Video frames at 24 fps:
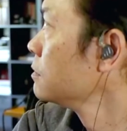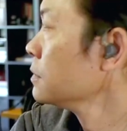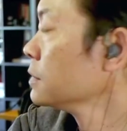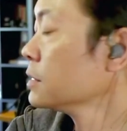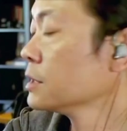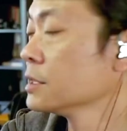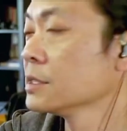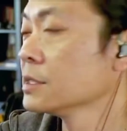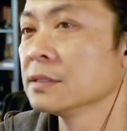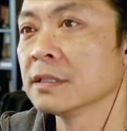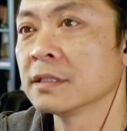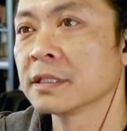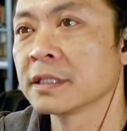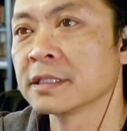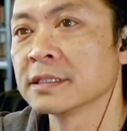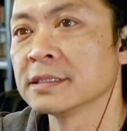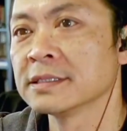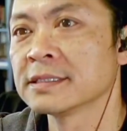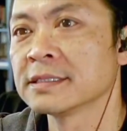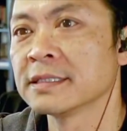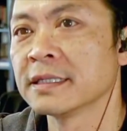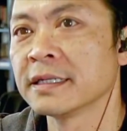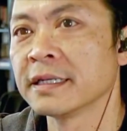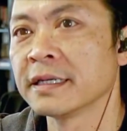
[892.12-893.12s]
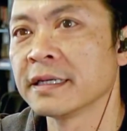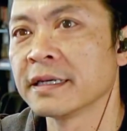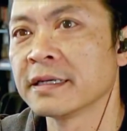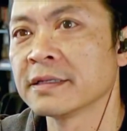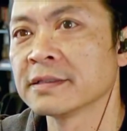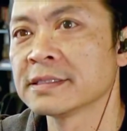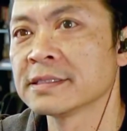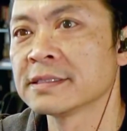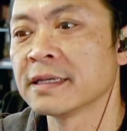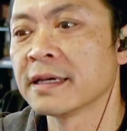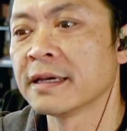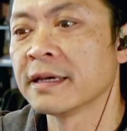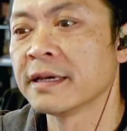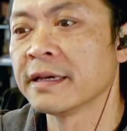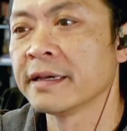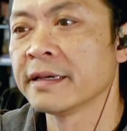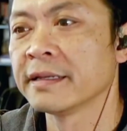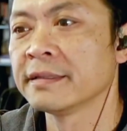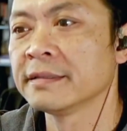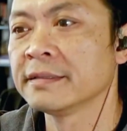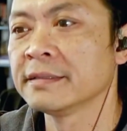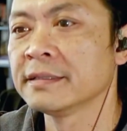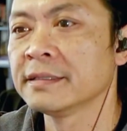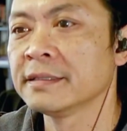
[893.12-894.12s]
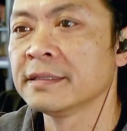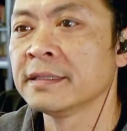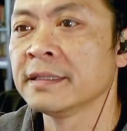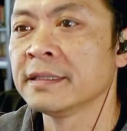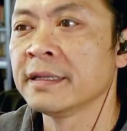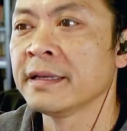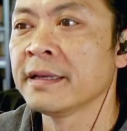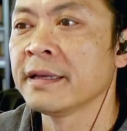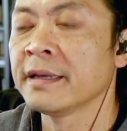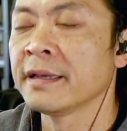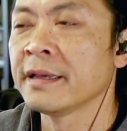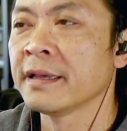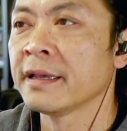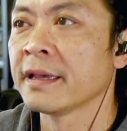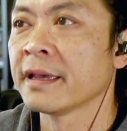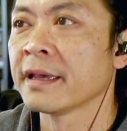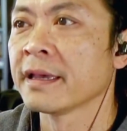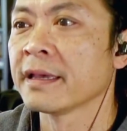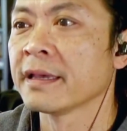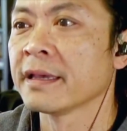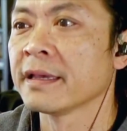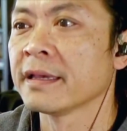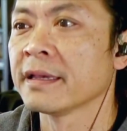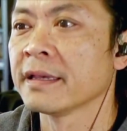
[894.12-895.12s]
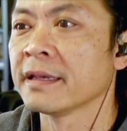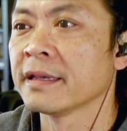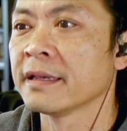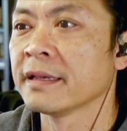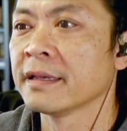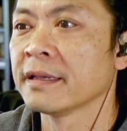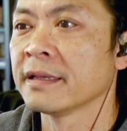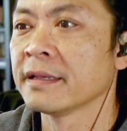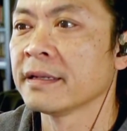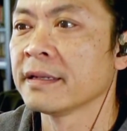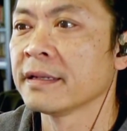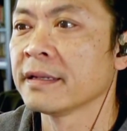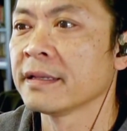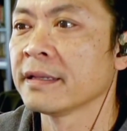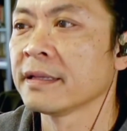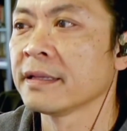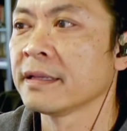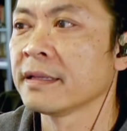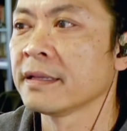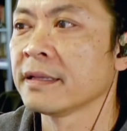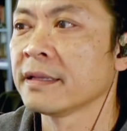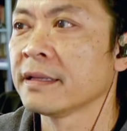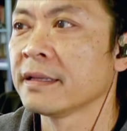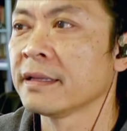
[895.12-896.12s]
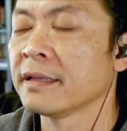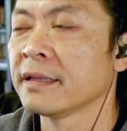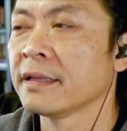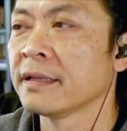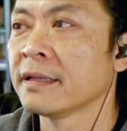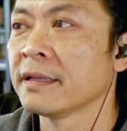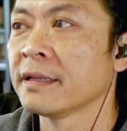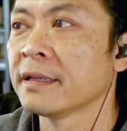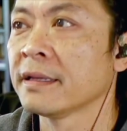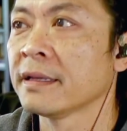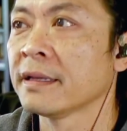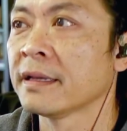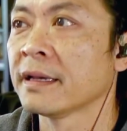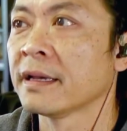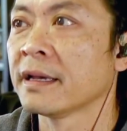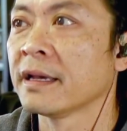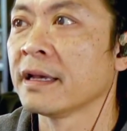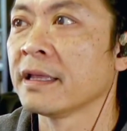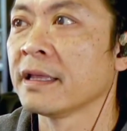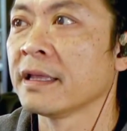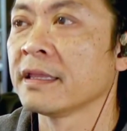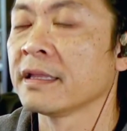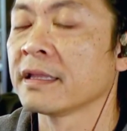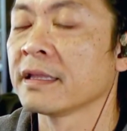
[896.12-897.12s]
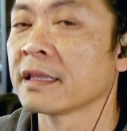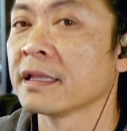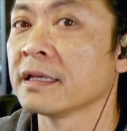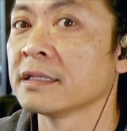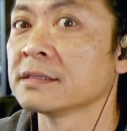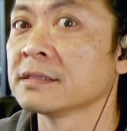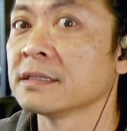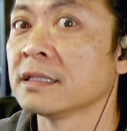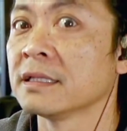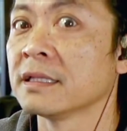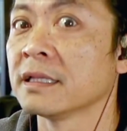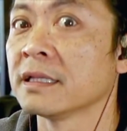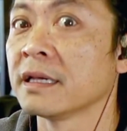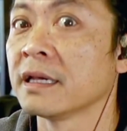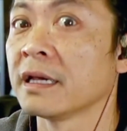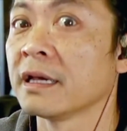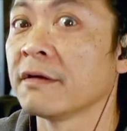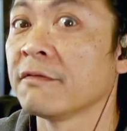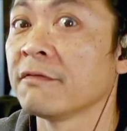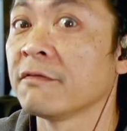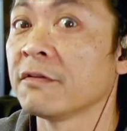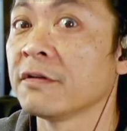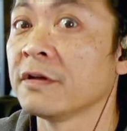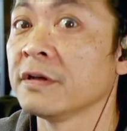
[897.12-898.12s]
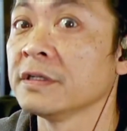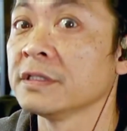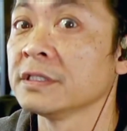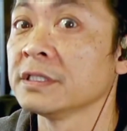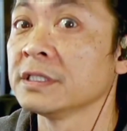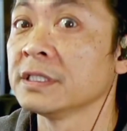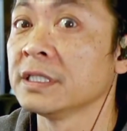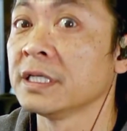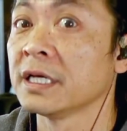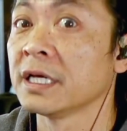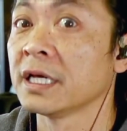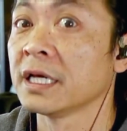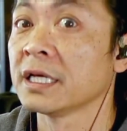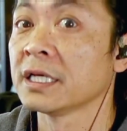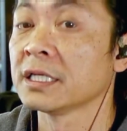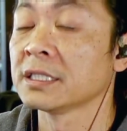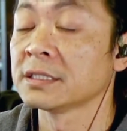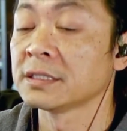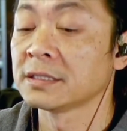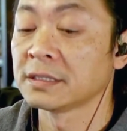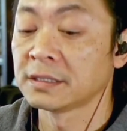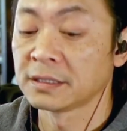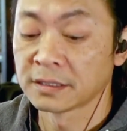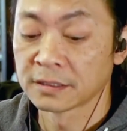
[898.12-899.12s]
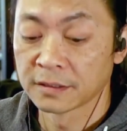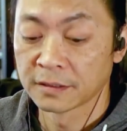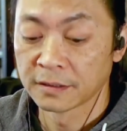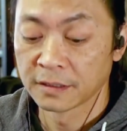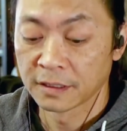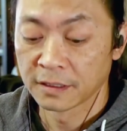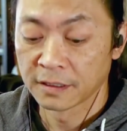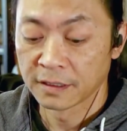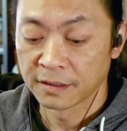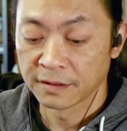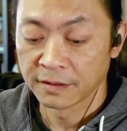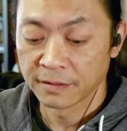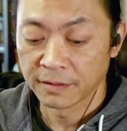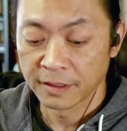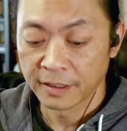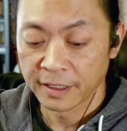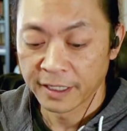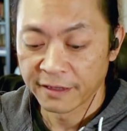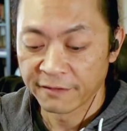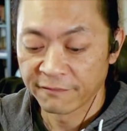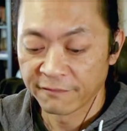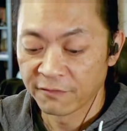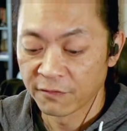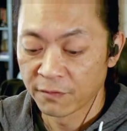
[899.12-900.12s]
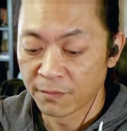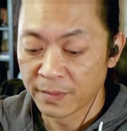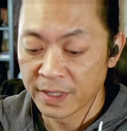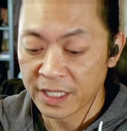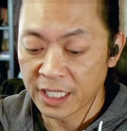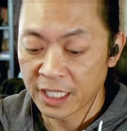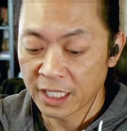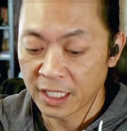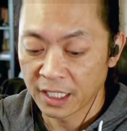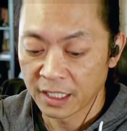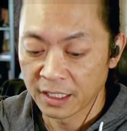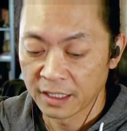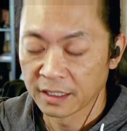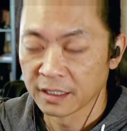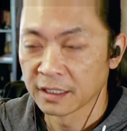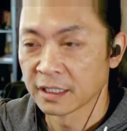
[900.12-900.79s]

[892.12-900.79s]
It's looking sunny outside, and I think that's all I have for you today, or have for me.